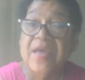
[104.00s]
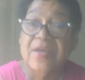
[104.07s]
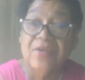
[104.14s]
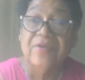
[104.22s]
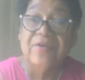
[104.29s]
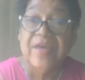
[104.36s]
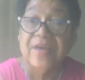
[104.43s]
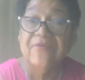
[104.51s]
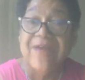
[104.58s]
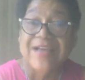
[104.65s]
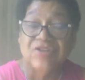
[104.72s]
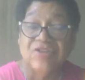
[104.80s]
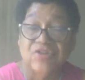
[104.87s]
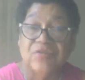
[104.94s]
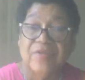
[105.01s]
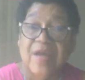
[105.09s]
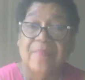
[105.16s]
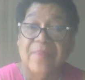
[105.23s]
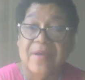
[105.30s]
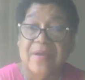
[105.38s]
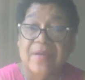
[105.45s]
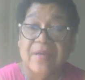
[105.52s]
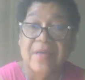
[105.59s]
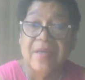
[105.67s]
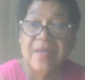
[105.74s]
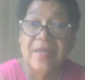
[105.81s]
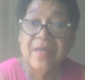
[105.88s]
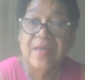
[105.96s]
you get a rational number.
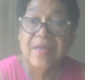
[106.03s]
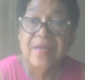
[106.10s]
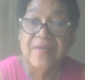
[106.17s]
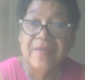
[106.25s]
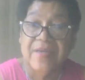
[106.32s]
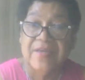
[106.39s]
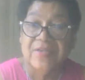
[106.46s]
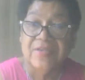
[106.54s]
Here's